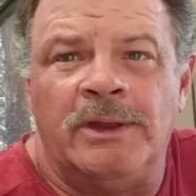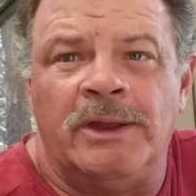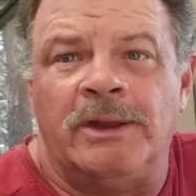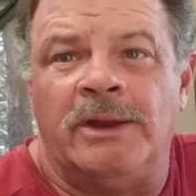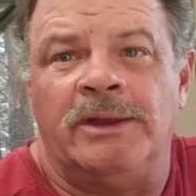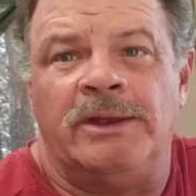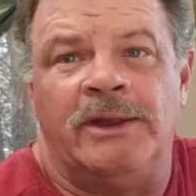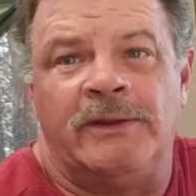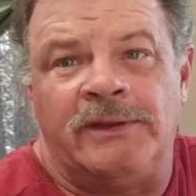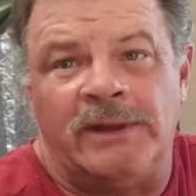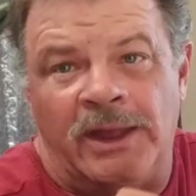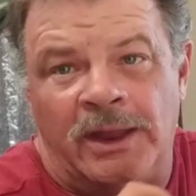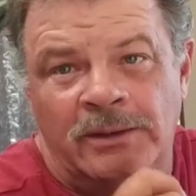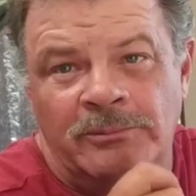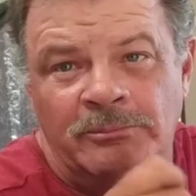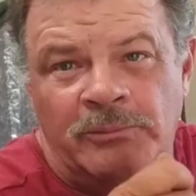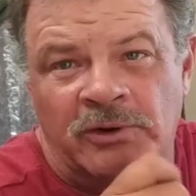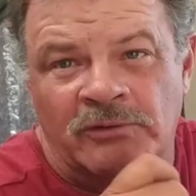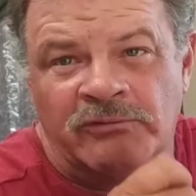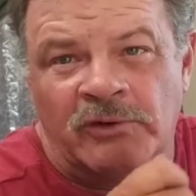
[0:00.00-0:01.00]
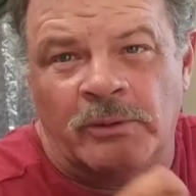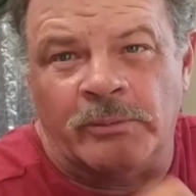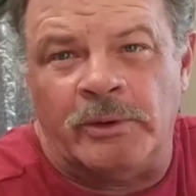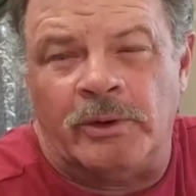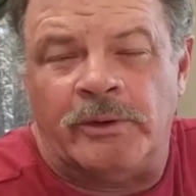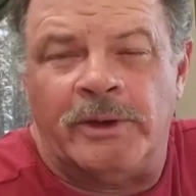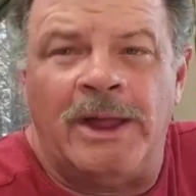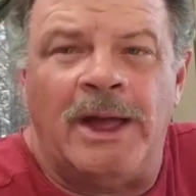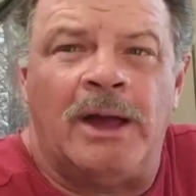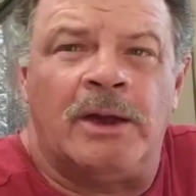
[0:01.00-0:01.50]
and then get that
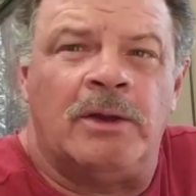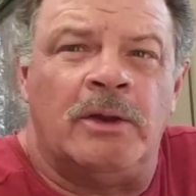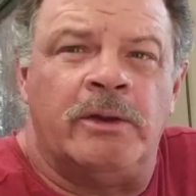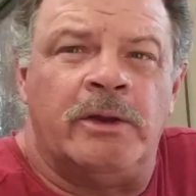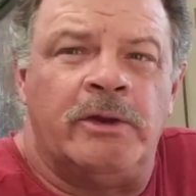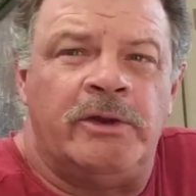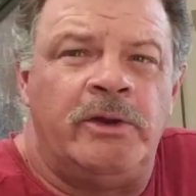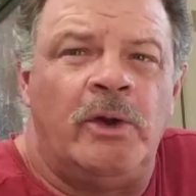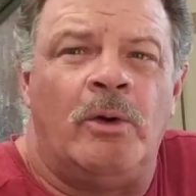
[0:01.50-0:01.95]
proverbial knock on the